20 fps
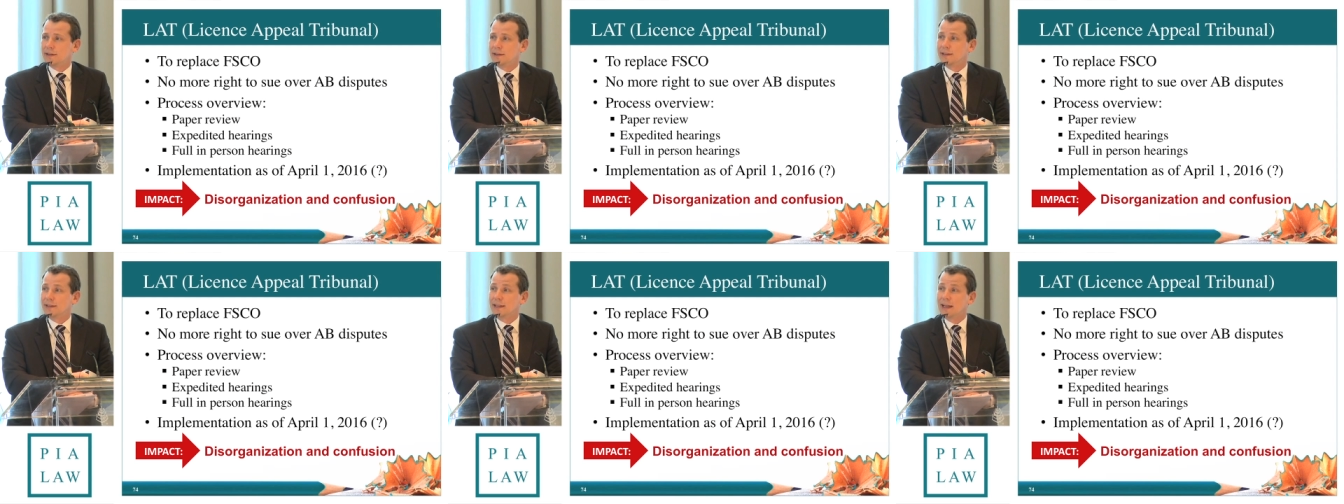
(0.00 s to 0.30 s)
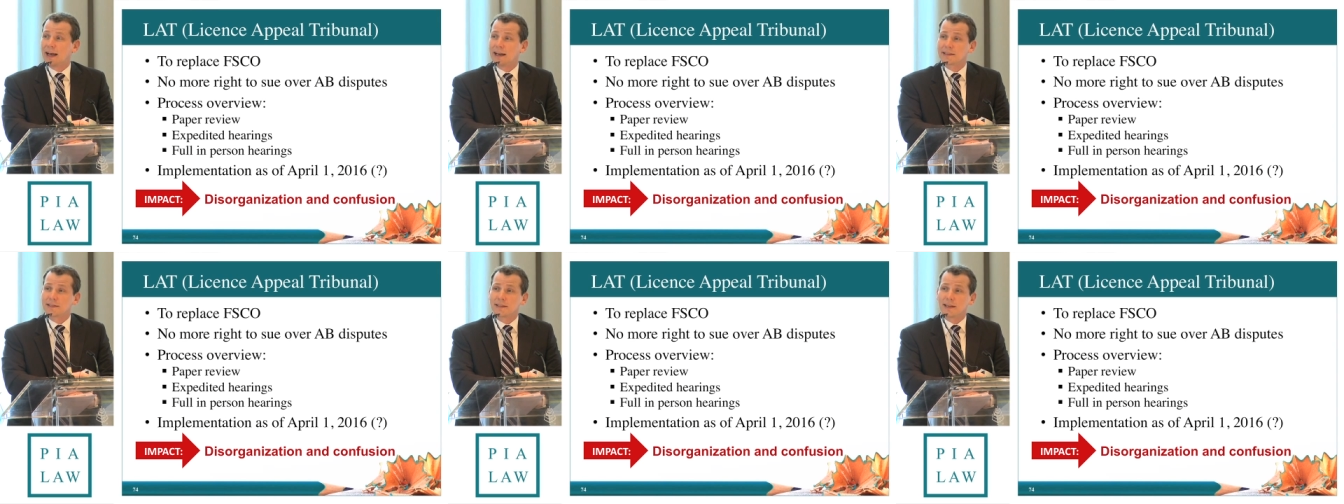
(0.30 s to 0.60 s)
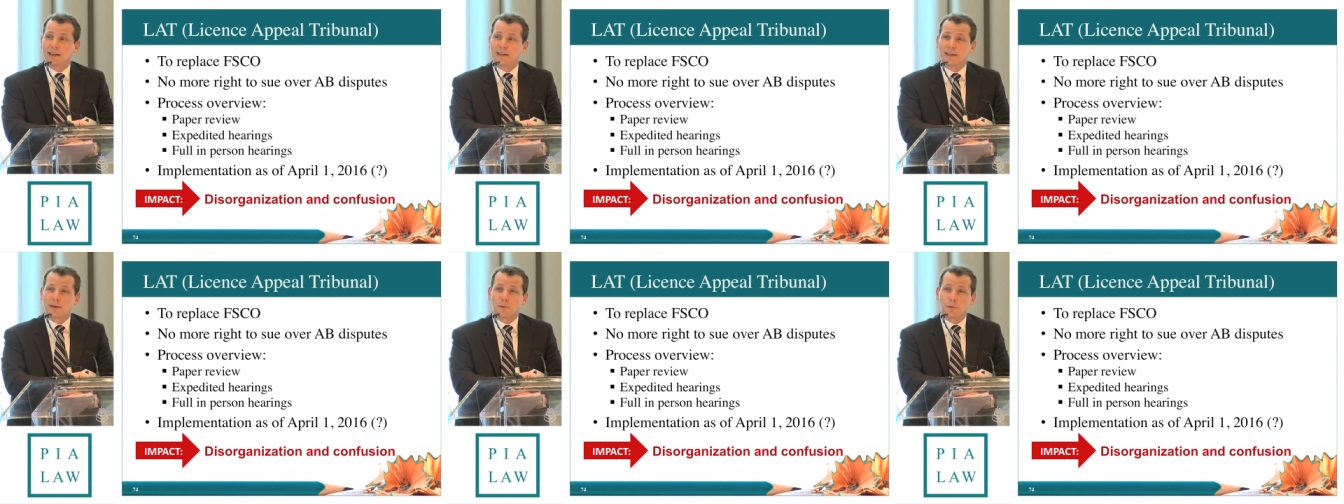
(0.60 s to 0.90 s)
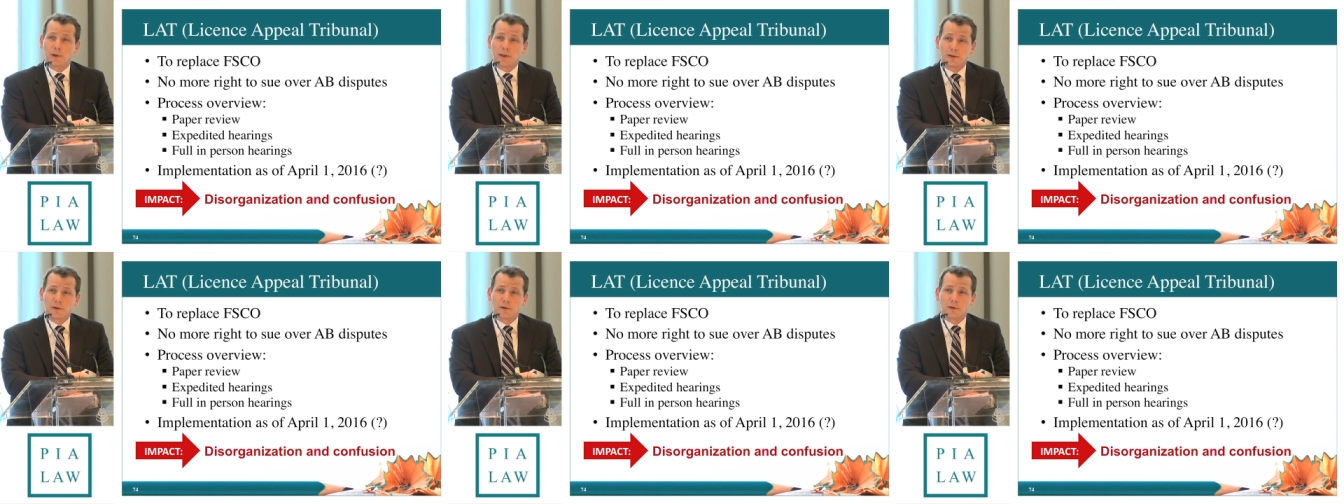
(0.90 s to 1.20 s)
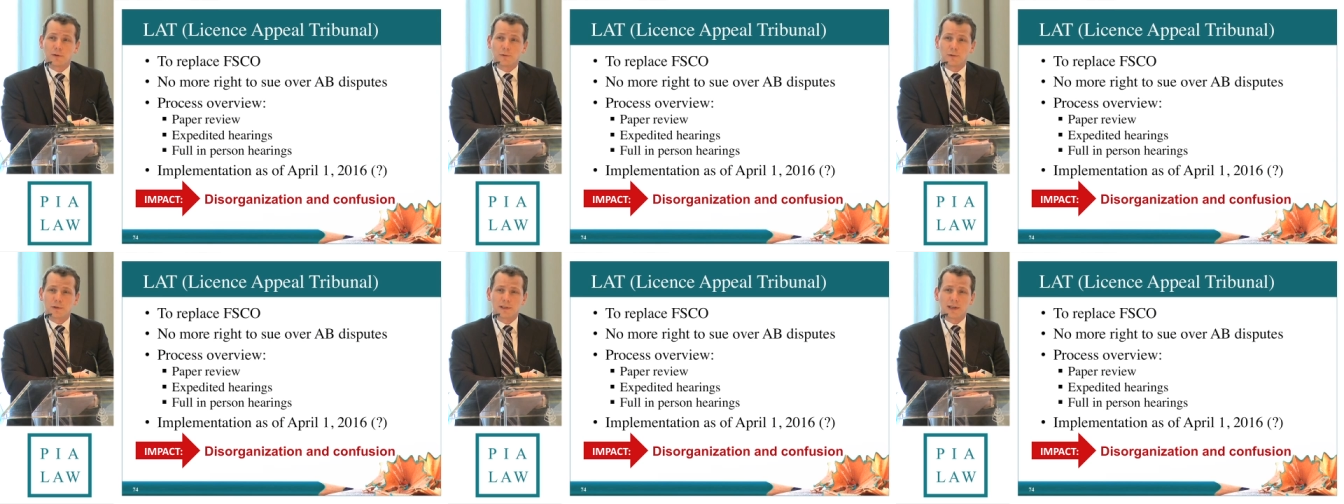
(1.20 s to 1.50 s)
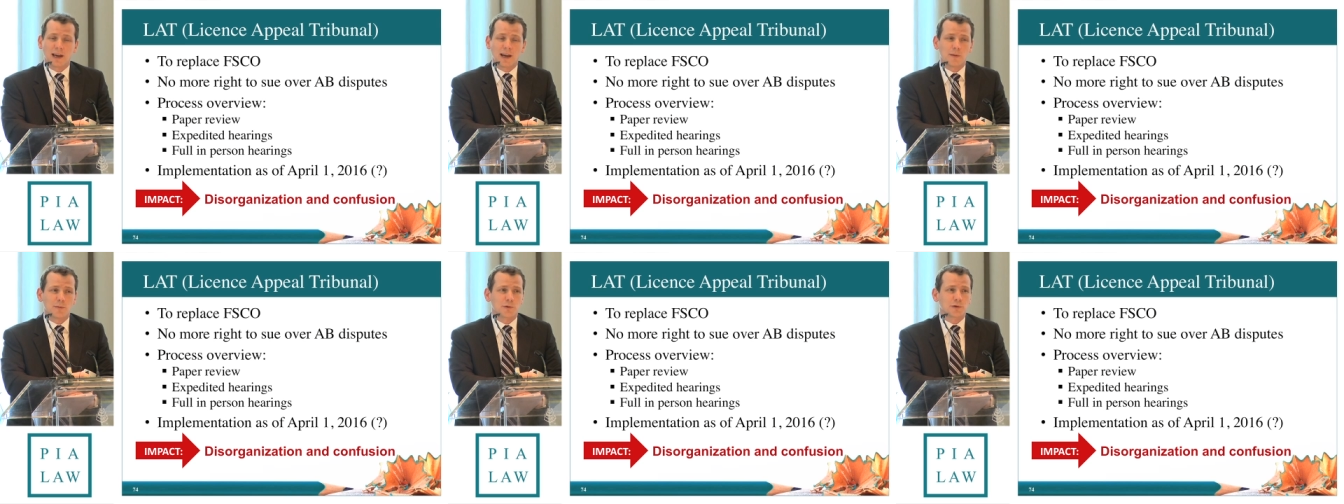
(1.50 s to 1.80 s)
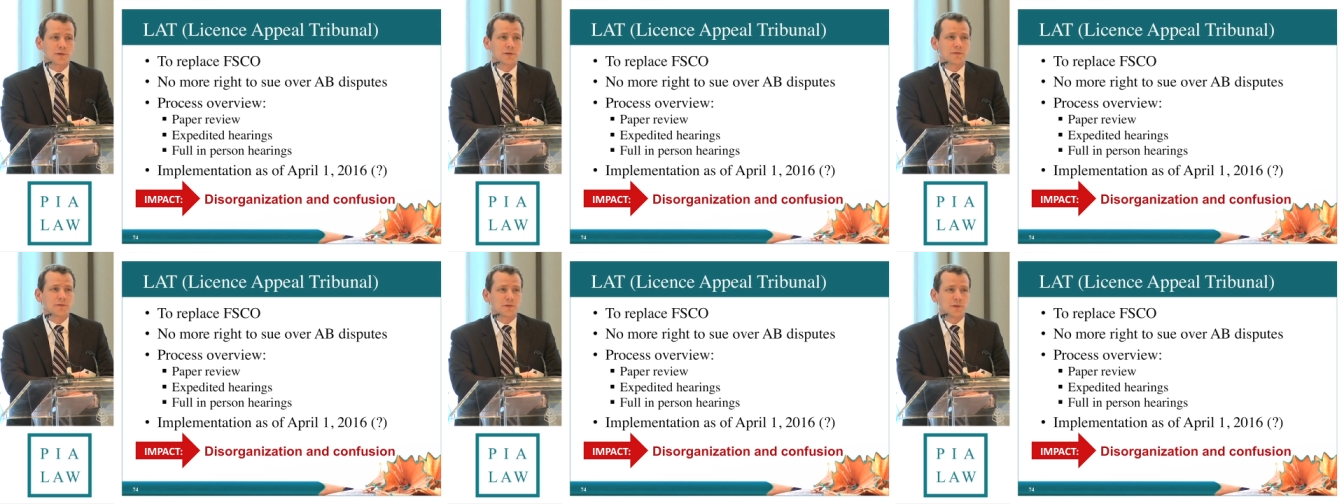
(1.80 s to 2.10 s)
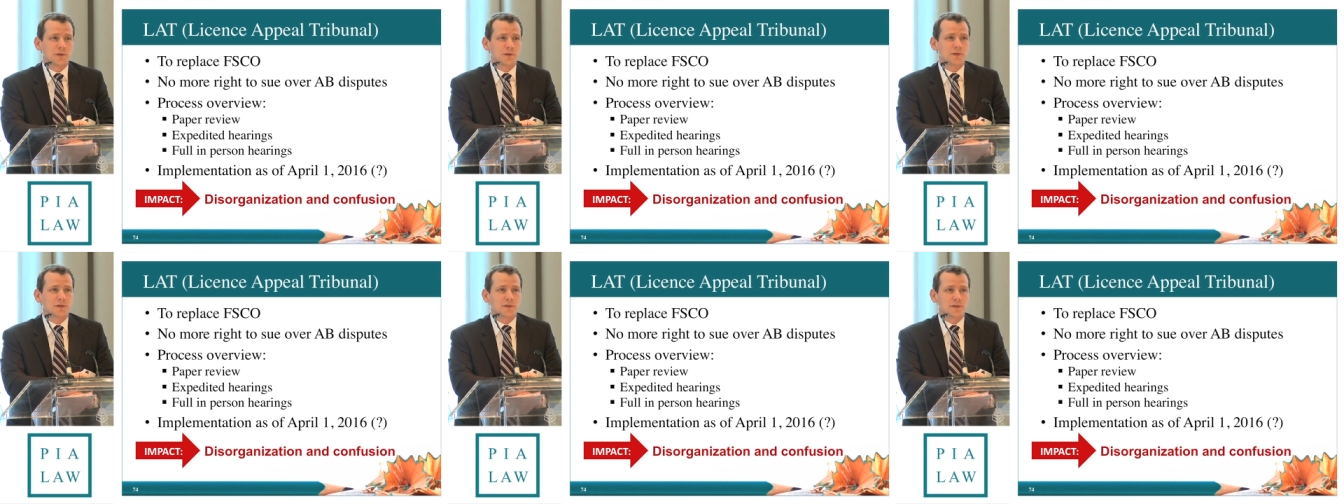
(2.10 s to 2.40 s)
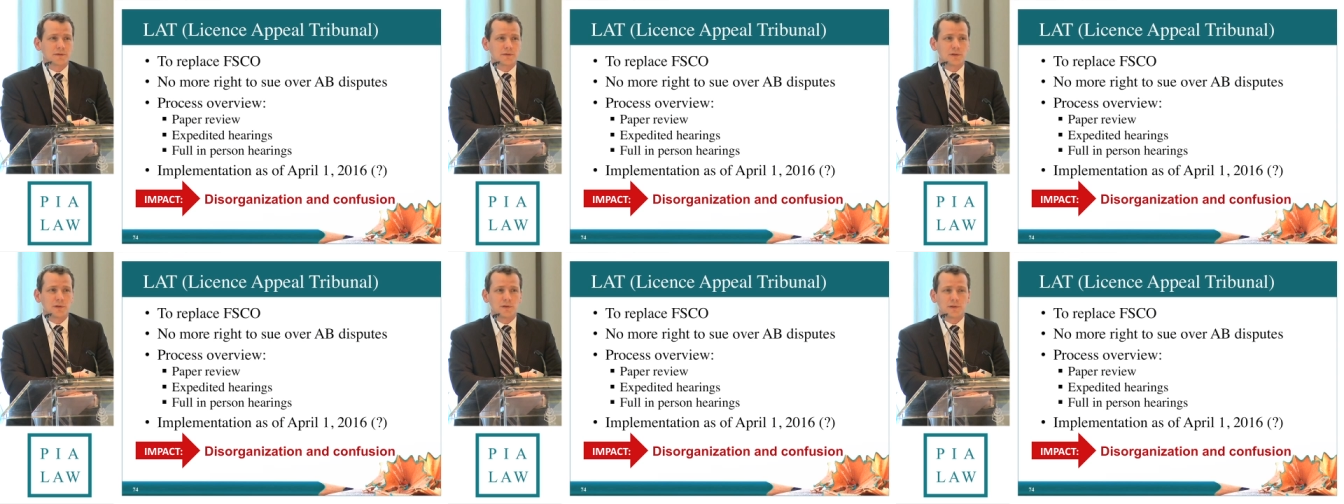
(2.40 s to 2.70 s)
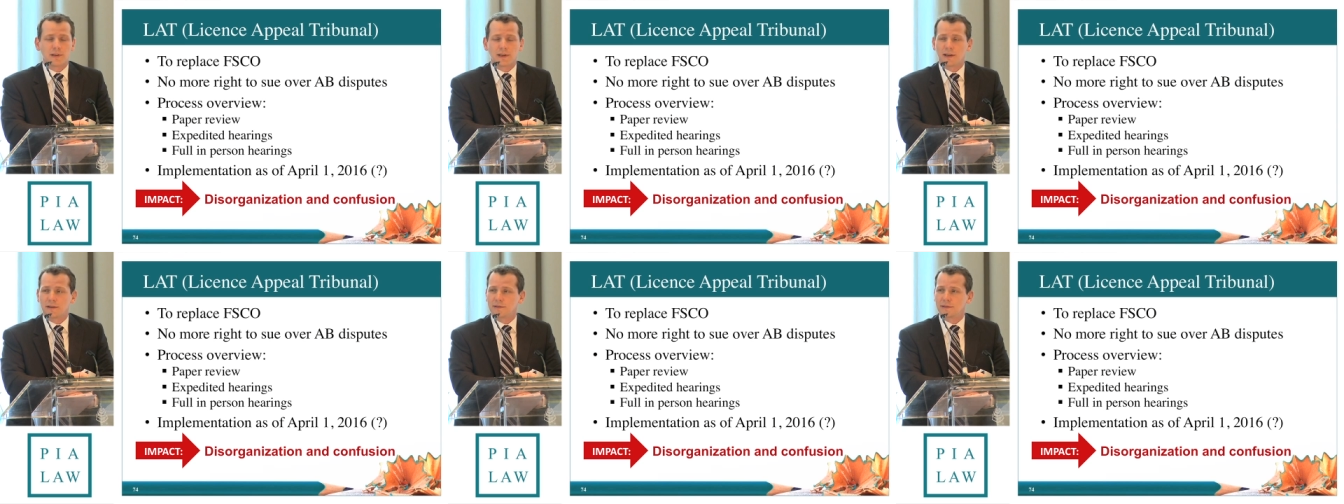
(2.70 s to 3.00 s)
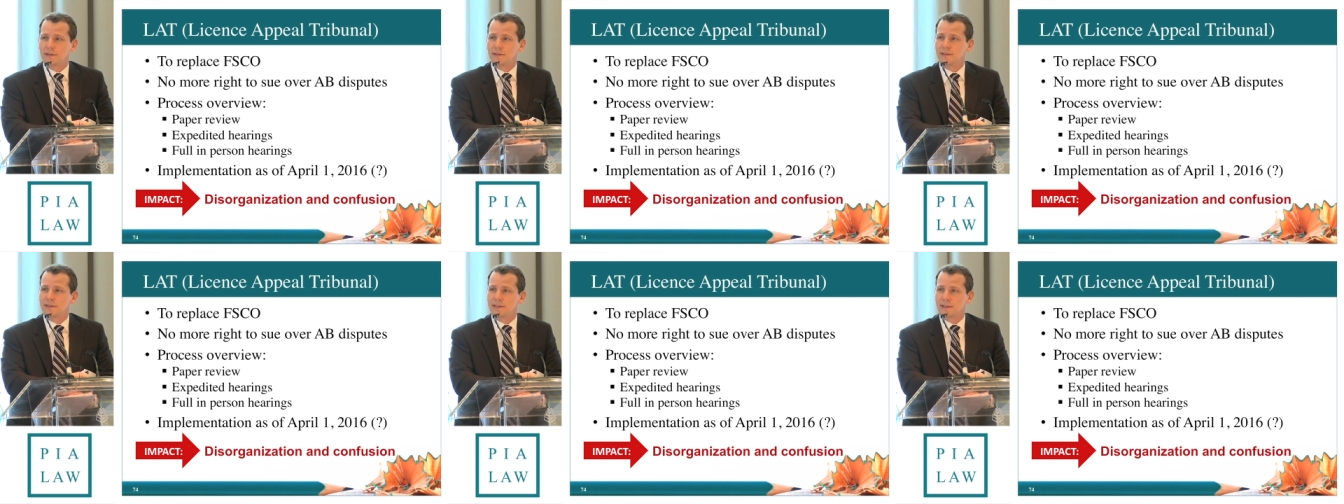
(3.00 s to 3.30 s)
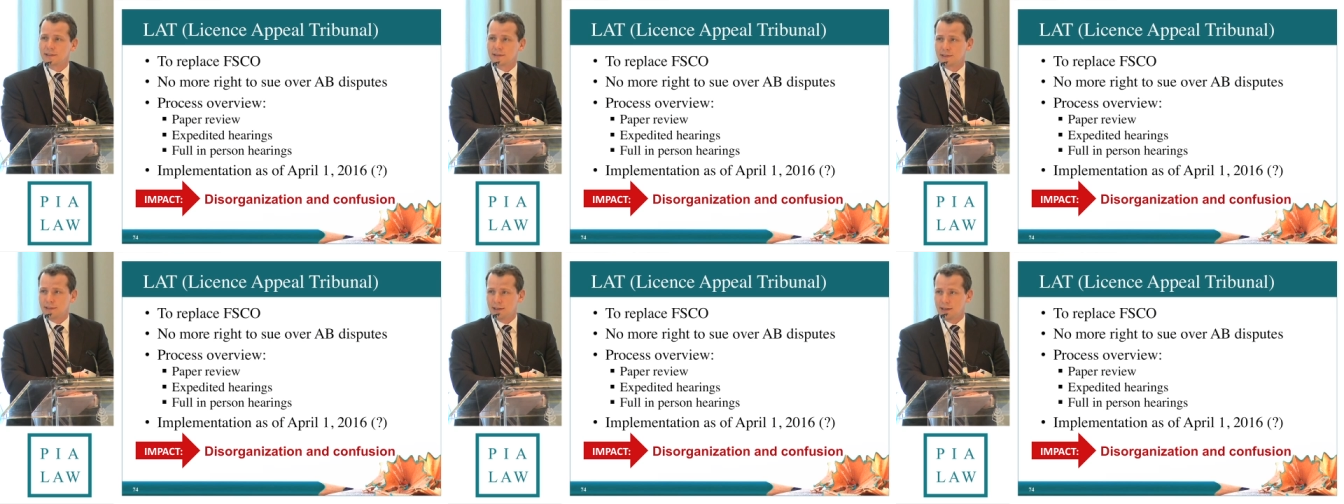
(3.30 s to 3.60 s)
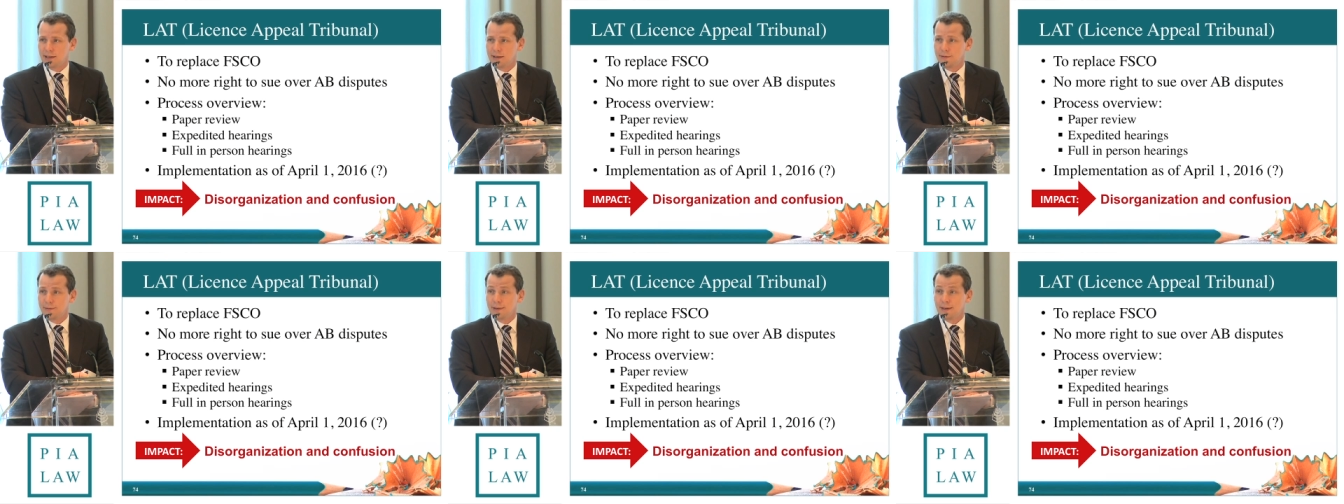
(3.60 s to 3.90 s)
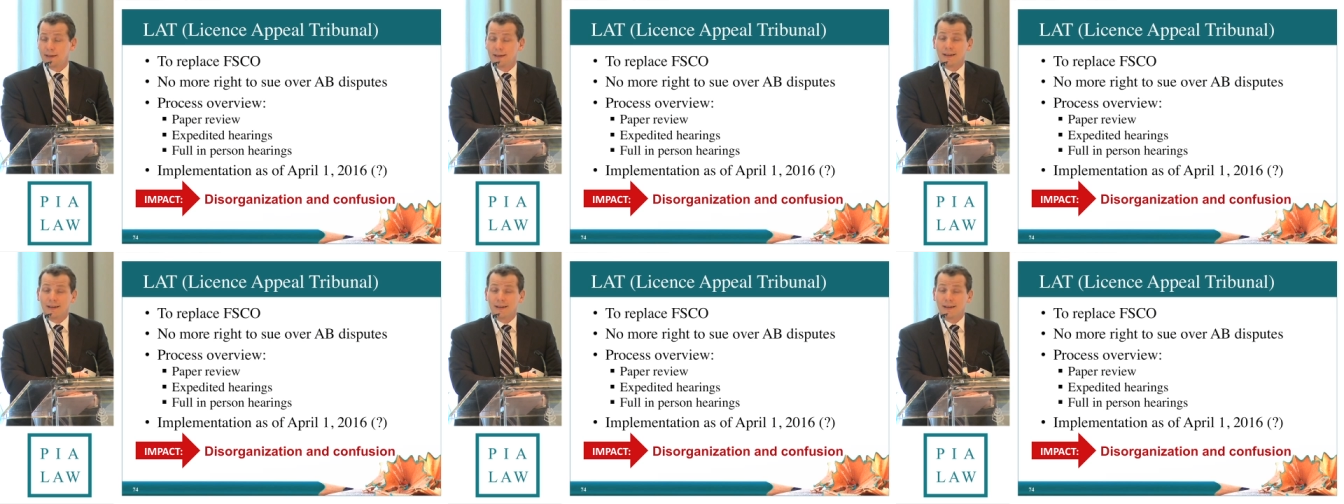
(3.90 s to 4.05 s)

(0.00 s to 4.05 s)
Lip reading: The last date that we heard was April the 1st of 2016.